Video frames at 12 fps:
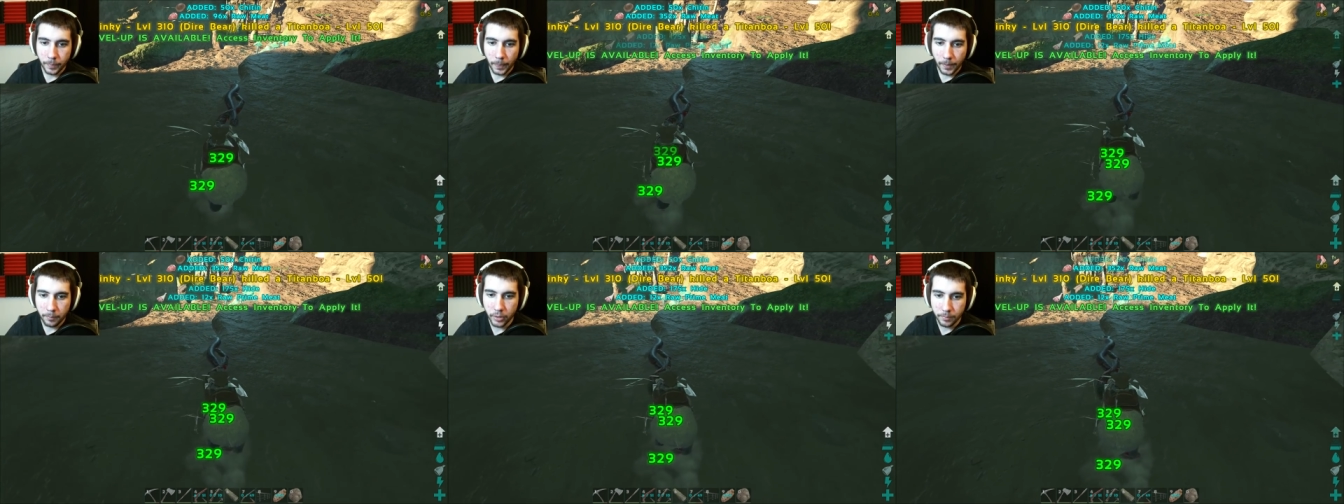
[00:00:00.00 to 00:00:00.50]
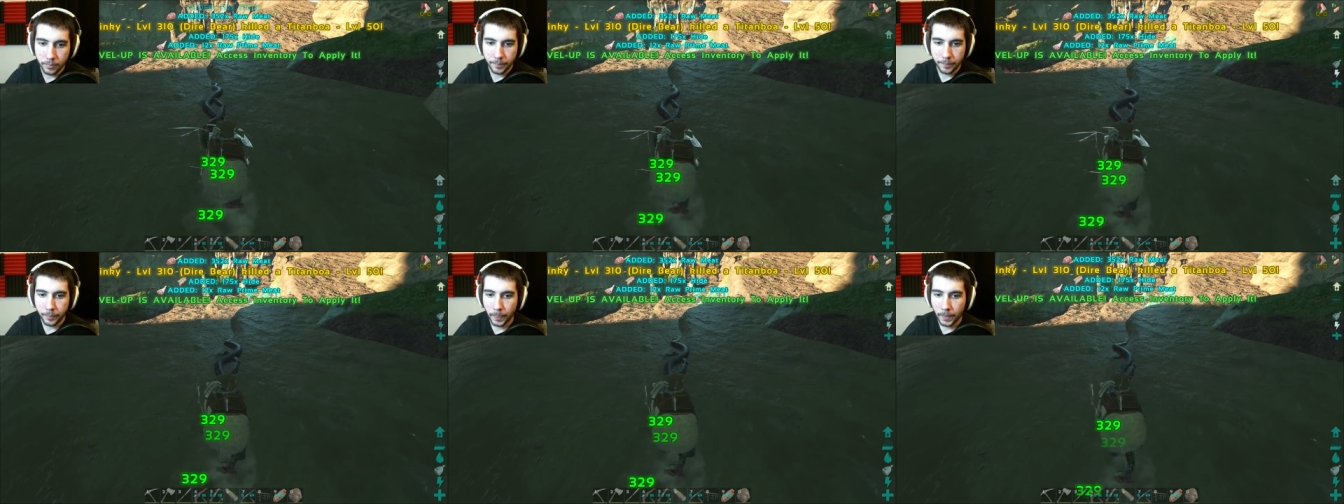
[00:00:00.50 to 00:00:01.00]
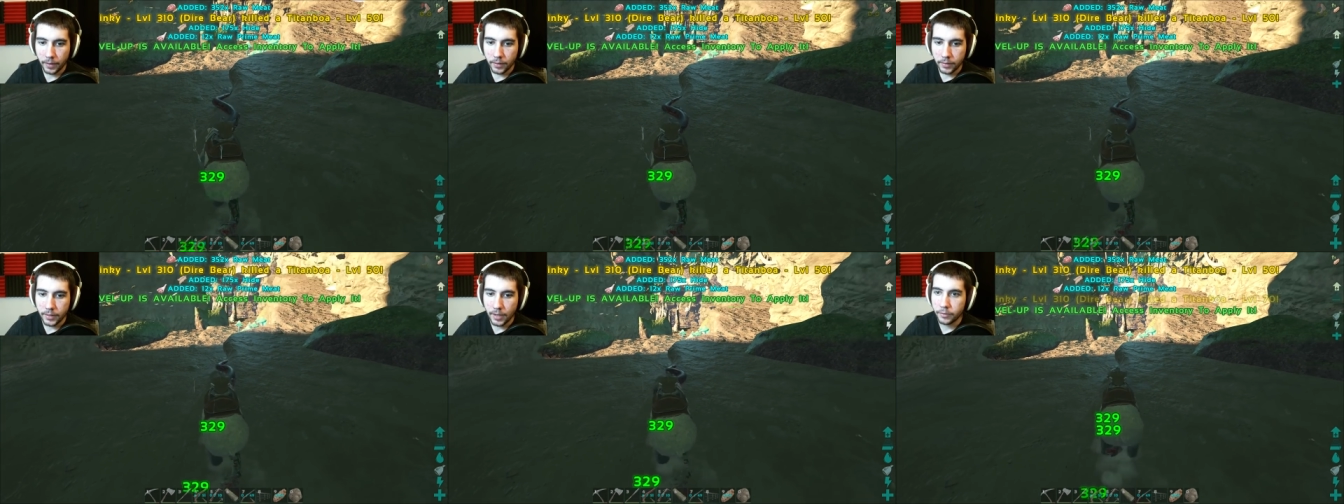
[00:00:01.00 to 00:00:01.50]
Wait, at the top?
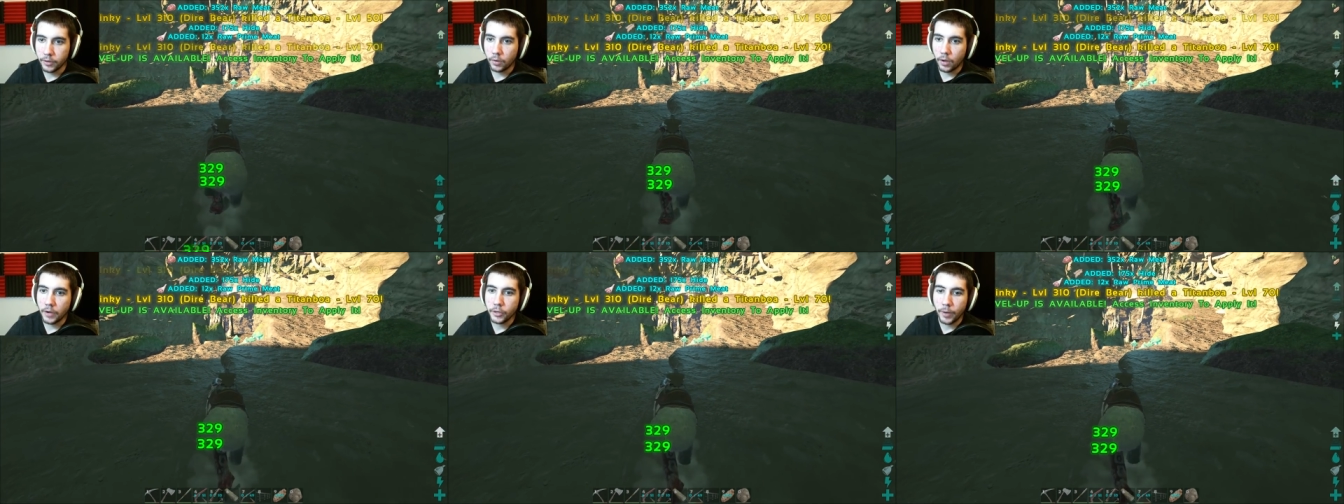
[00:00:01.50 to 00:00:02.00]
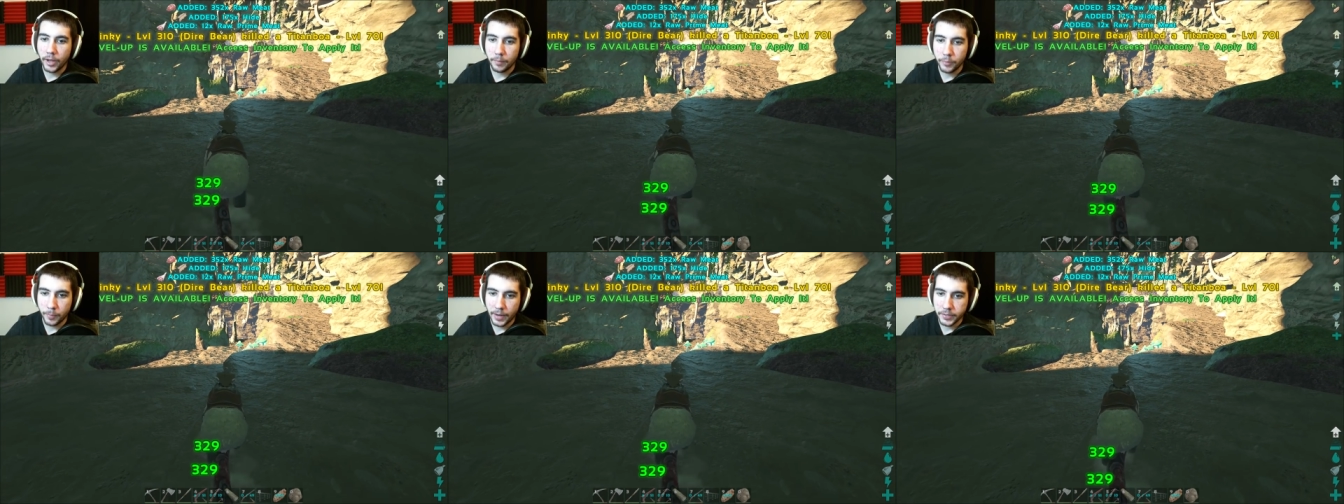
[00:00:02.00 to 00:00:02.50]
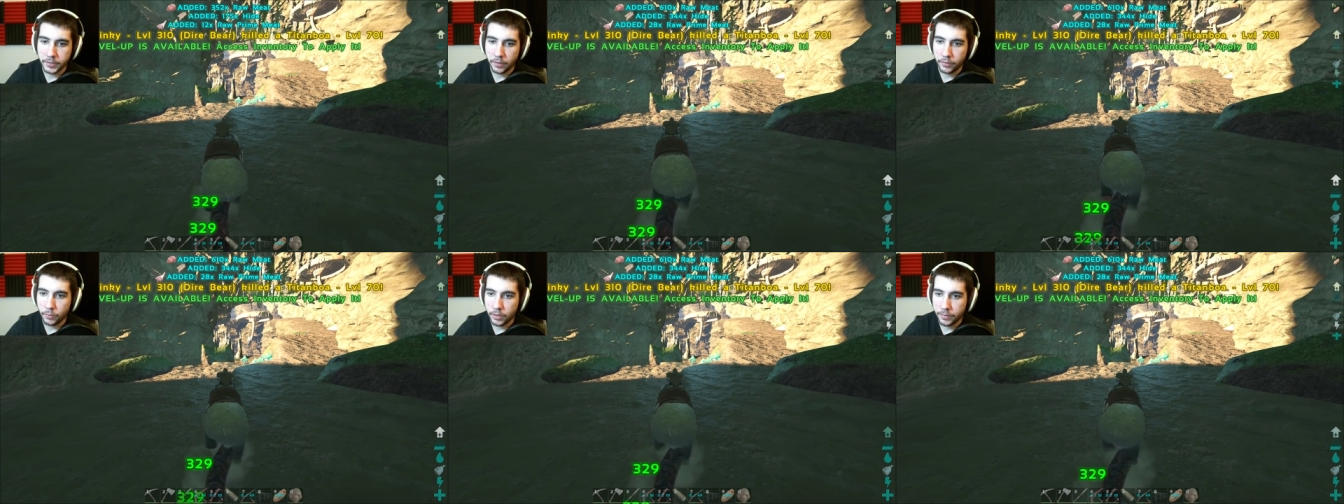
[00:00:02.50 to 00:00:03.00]
Yeah, no, on your way up, you'll pass
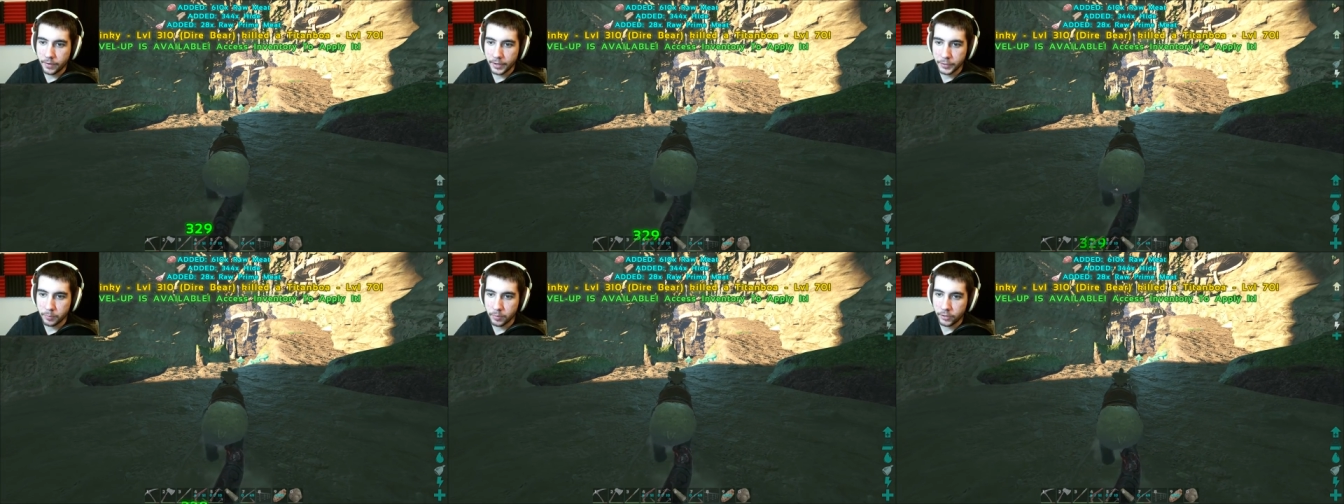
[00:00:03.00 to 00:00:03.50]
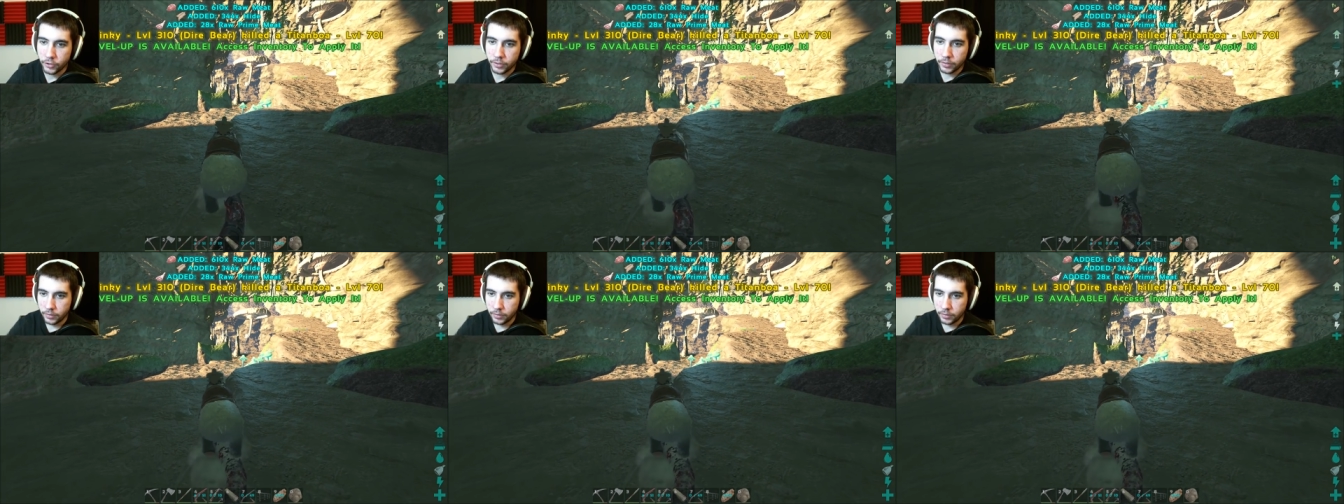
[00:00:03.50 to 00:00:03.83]
another one at the next bridge.